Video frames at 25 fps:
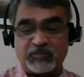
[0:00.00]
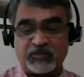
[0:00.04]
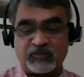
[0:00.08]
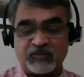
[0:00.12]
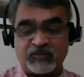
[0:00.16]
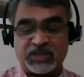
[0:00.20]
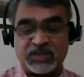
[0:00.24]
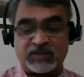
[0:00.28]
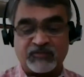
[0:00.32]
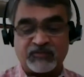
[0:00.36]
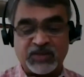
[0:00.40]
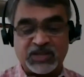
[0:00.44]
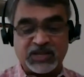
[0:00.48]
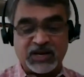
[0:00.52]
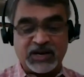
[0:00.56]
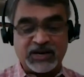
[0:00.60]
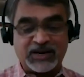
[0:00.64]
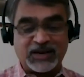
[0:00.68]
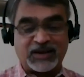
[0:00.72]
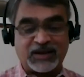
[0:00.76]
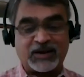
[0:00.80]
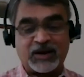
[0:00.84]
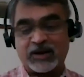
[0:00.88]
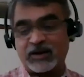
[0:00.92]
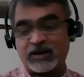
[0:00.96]
With
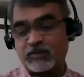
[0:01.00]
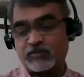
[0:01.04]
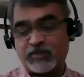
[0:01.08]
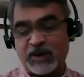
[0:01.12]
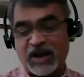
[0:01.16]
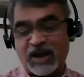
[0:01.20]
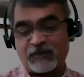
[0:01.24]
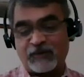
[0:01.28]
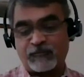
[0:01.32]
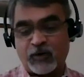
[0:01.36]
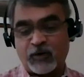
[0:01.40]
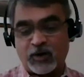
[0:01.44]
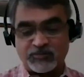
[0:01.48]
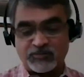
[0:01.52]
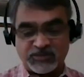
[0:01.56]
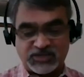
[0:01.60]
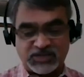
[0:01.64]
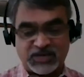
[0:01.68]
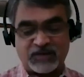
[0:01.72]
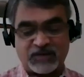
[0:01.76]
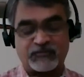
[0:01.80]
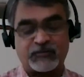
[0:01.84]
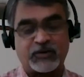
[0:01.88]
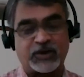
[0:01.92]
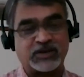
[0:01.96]
integrated platforms,
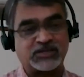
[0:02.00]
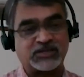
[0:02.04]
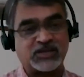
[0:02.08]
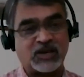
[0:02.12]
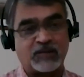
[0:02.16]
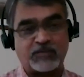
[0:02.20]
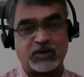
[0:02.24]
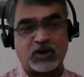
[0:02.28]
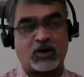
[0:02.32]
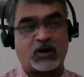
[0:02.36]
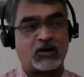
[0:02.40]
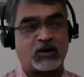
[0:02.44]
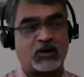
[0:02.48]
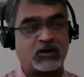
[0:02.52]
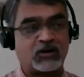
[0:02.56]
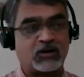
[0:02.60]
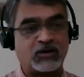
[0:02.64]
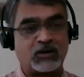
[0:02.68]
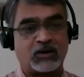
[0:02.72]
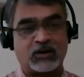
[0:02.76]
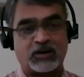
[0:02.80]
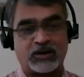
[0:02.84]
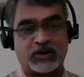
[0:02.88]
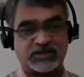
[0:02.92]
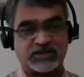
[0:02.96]
take for example
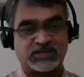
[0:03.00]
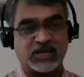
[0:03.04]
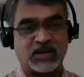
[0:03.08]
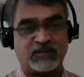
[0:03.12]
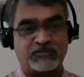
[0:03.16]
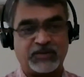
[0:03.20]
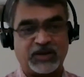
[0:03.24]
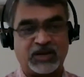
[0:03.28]
Oracle or SAP,